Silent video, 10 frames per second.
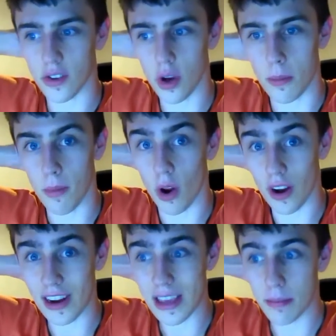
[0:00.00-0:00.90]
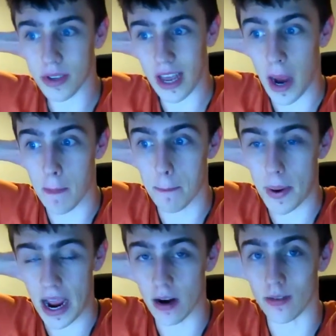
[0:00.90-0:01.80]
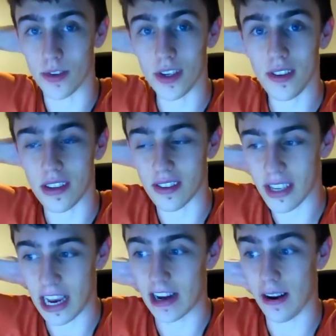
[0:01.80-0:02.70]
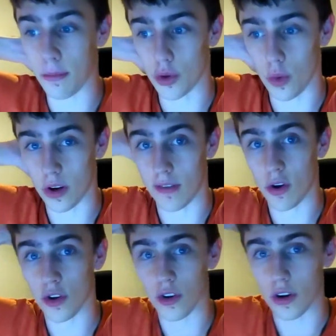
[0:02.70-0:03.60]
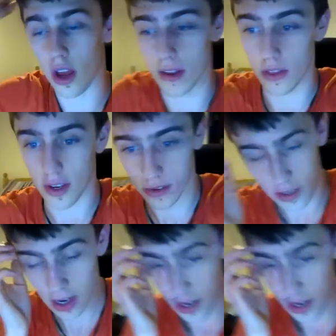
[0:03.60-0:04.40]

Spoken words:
come on leaps and bounds. It's insane how much work I've got done in this